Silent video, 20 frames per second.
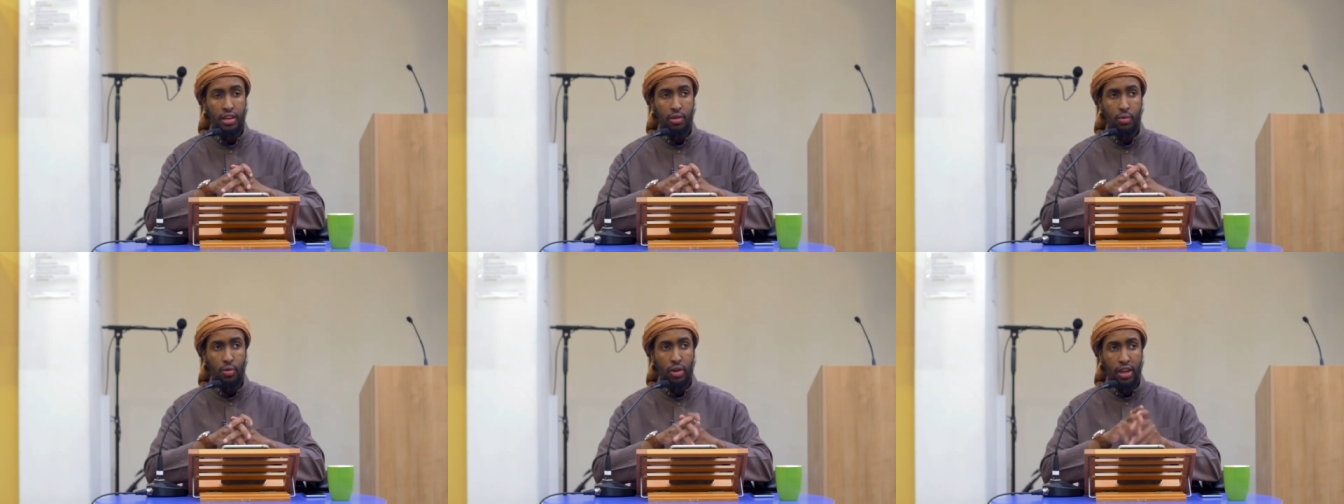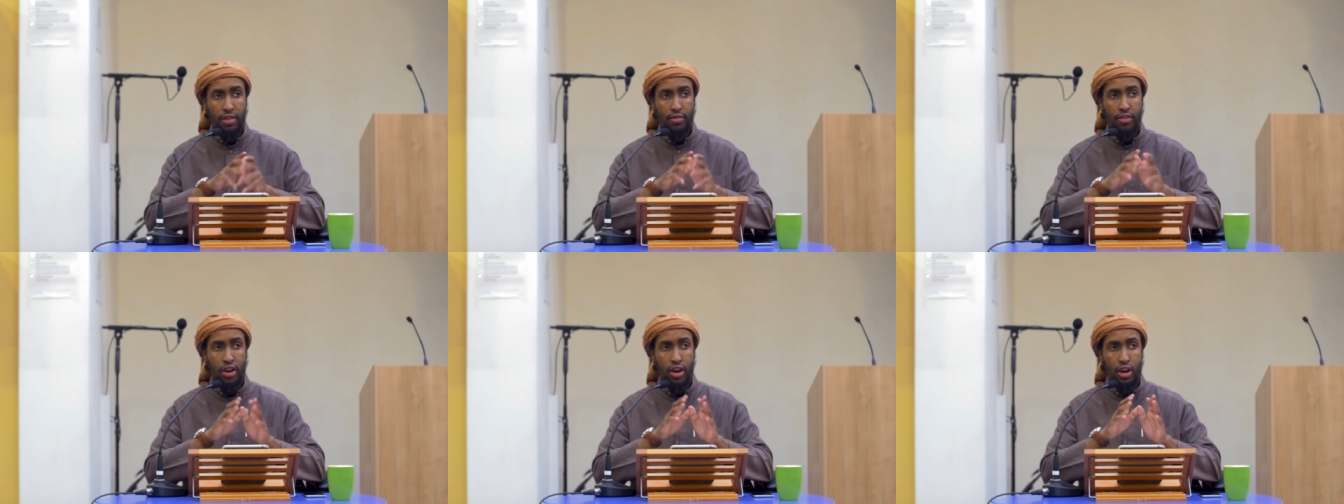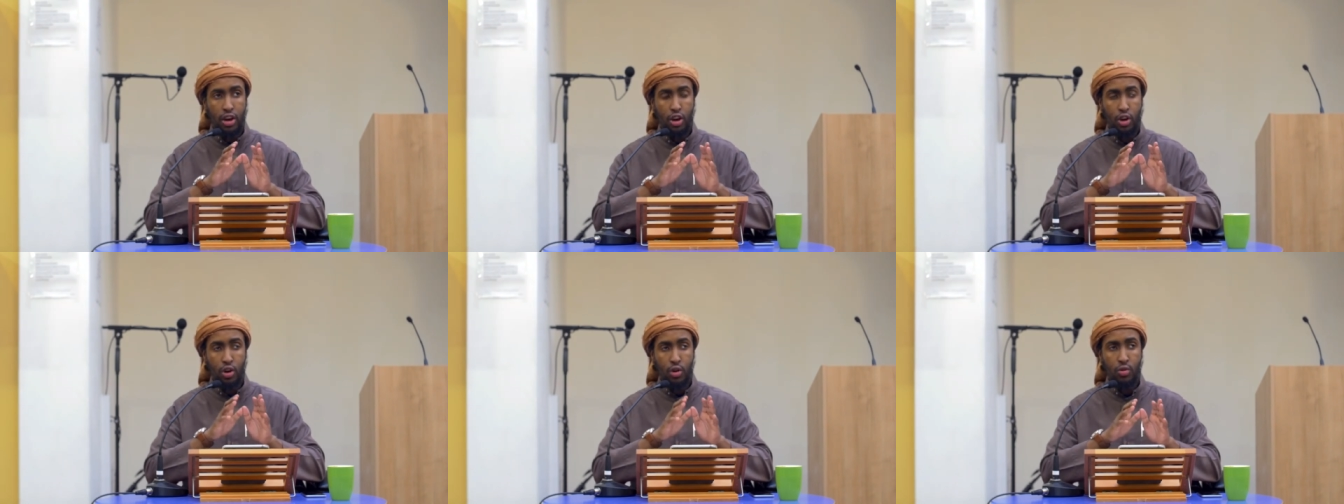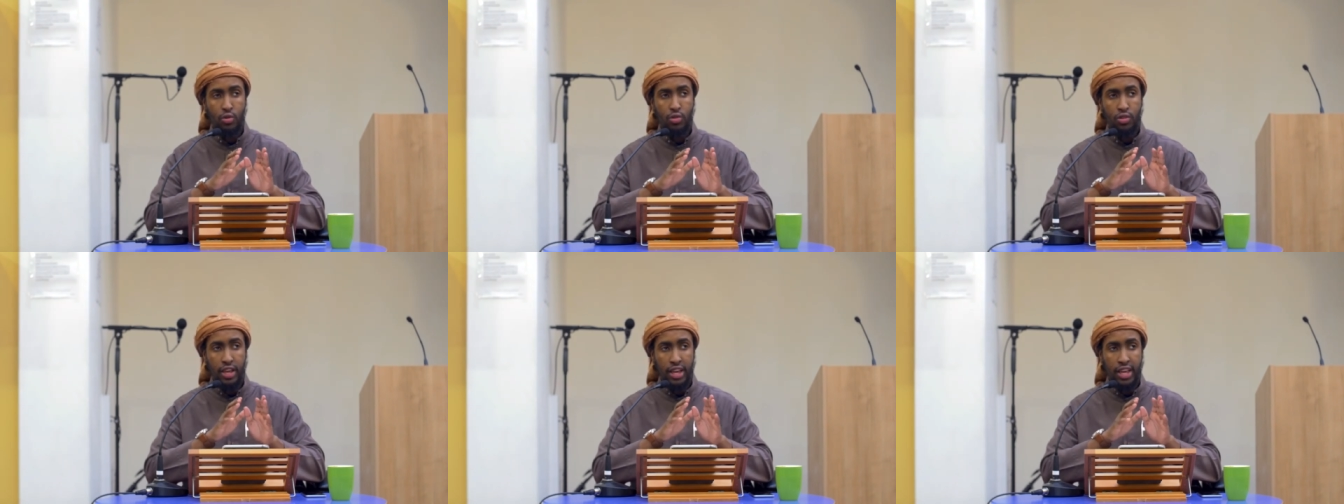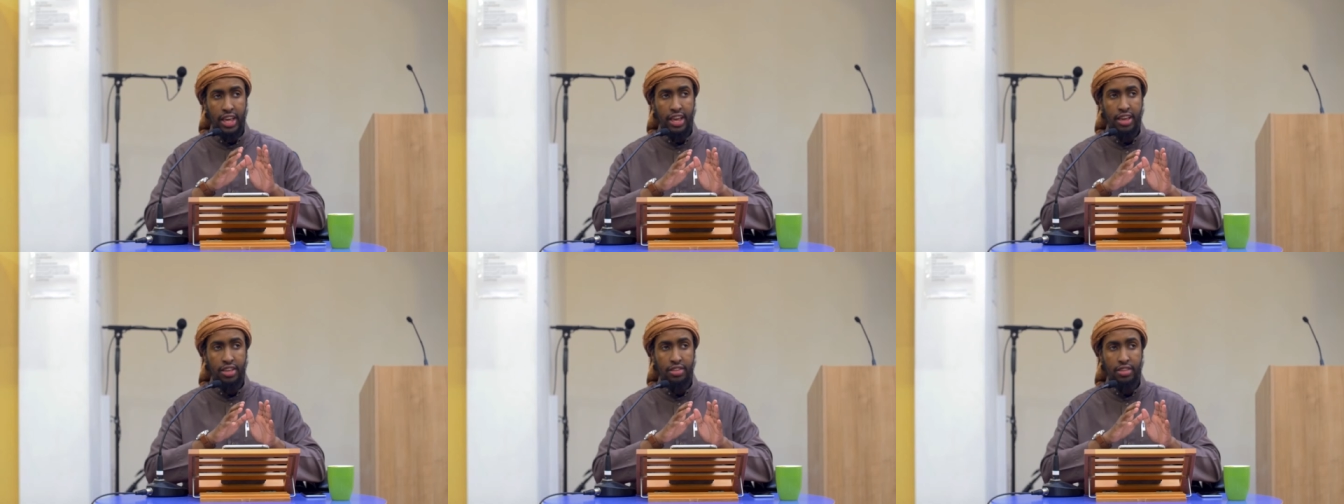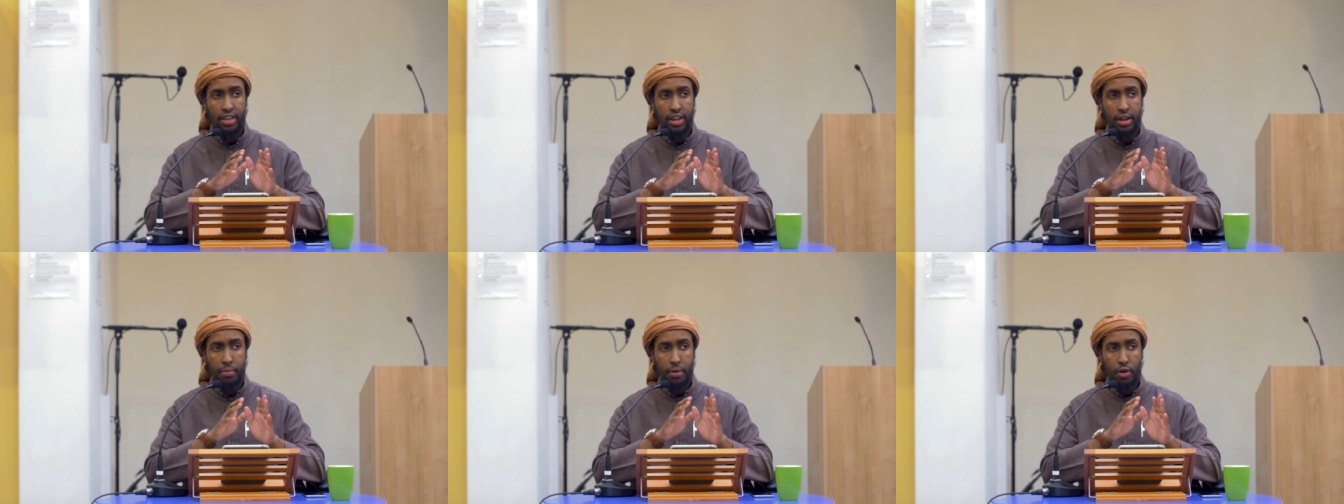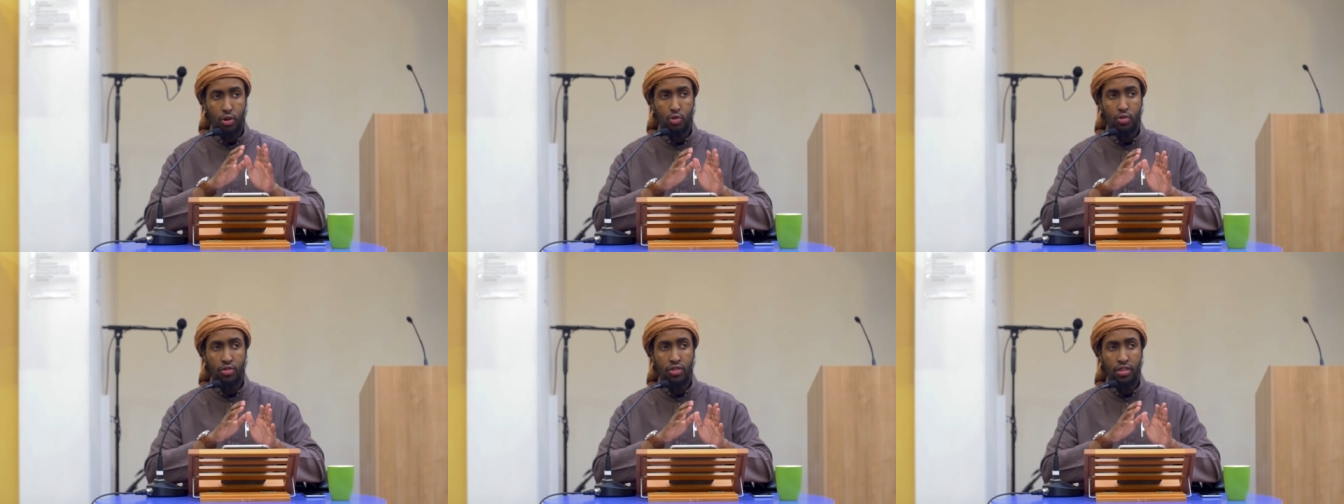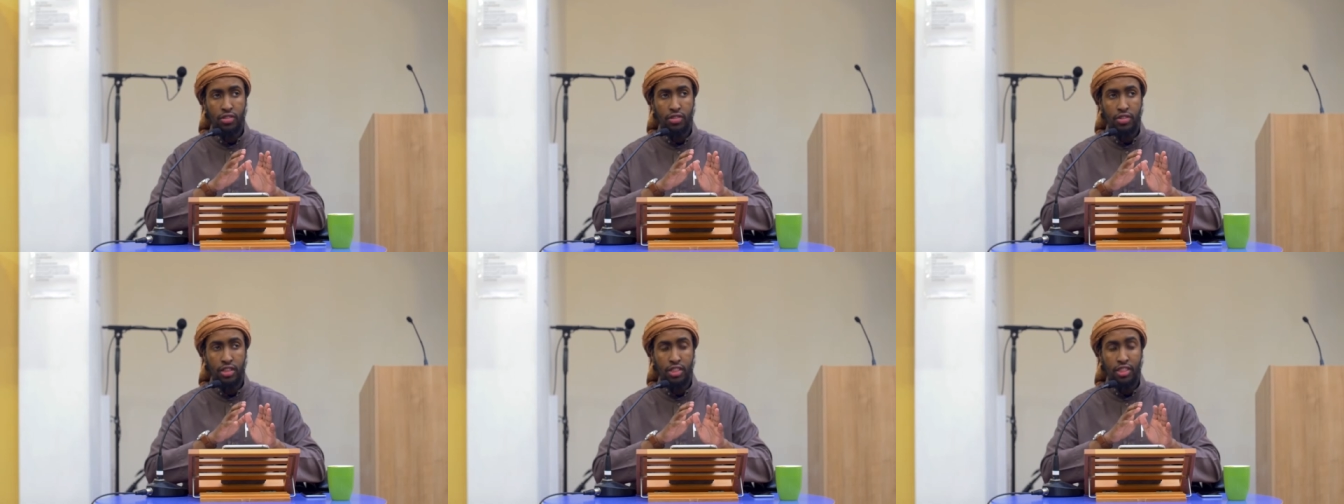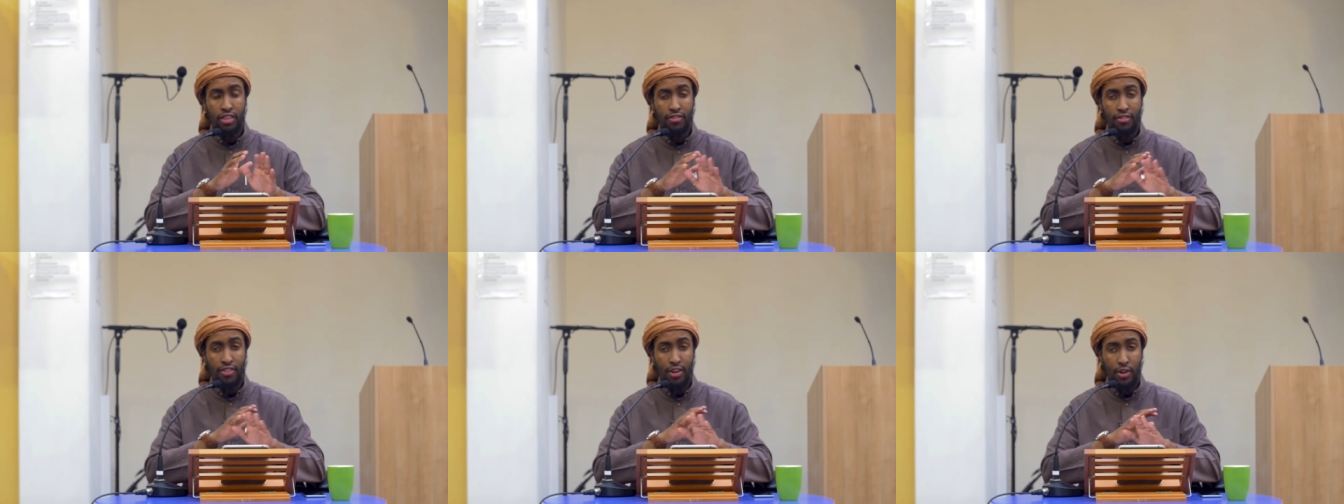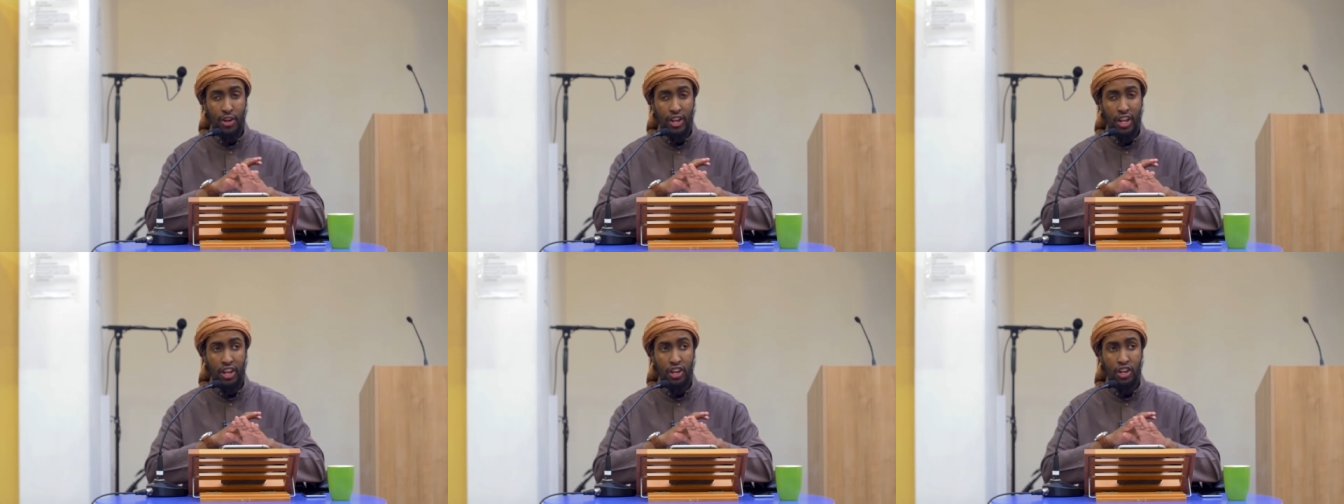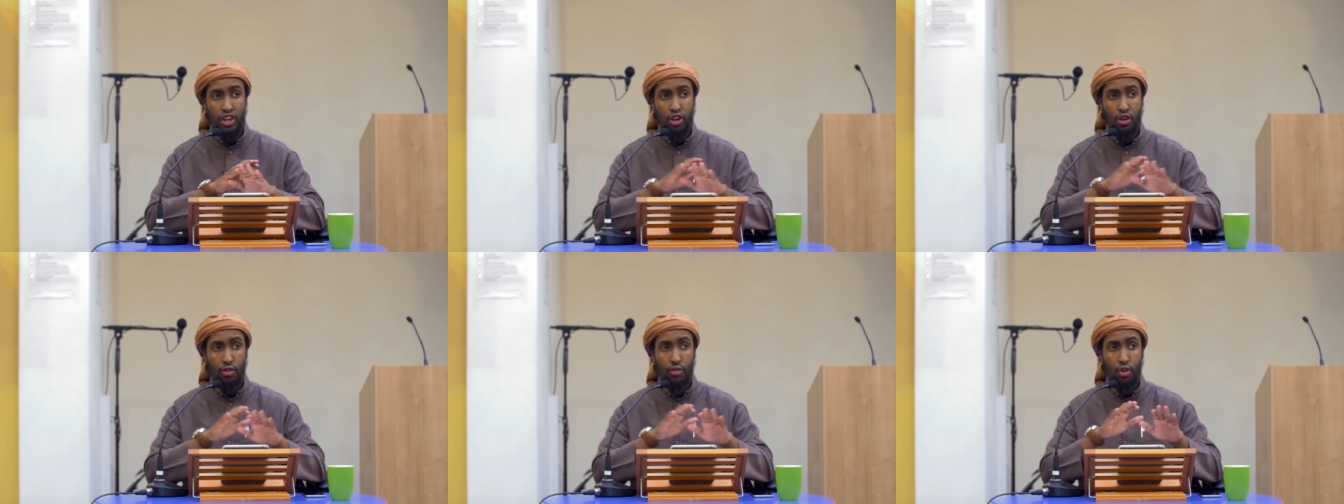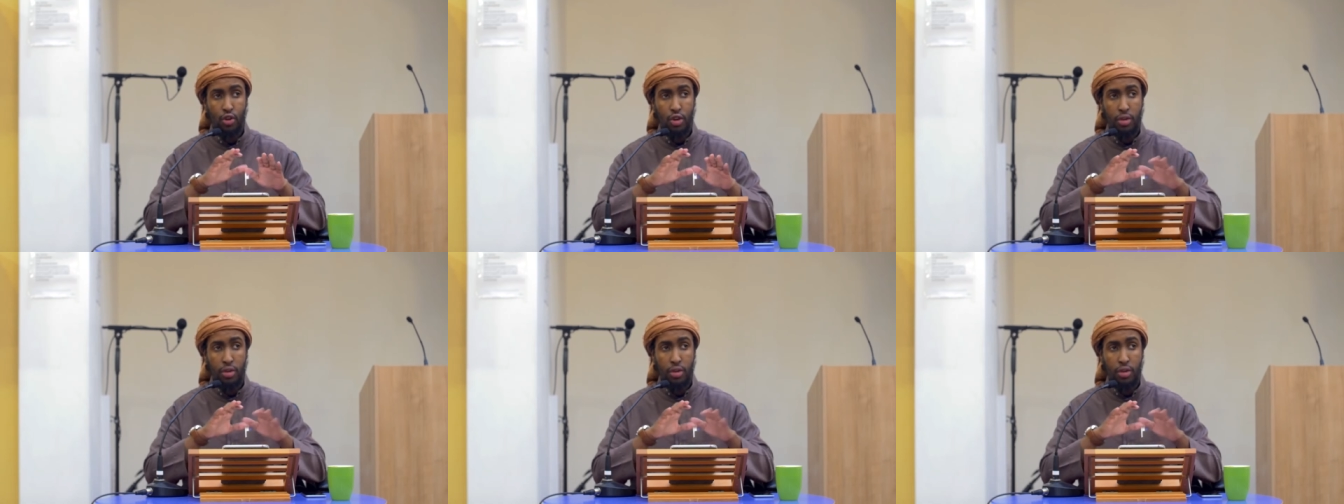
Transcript: Whatever goes against and opposes the foundation of your